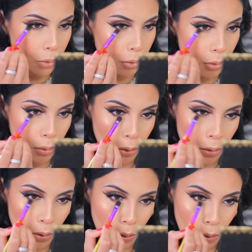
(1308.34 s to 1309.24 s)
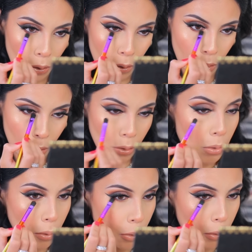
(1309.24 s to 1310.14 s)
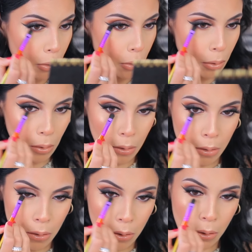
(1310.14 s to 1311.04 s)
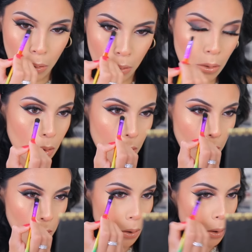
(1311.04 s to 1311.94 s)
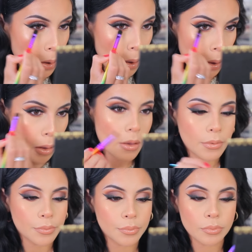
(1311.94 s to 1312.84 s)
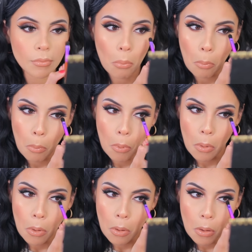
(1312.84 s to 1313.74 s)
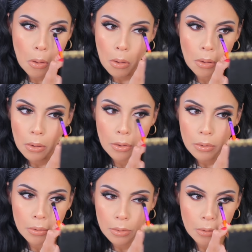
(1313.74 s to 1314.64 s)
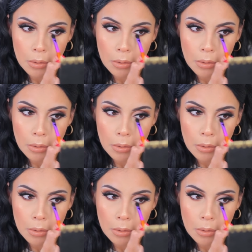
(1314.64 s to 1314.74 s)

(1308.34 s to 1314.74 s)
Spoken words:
[no speech]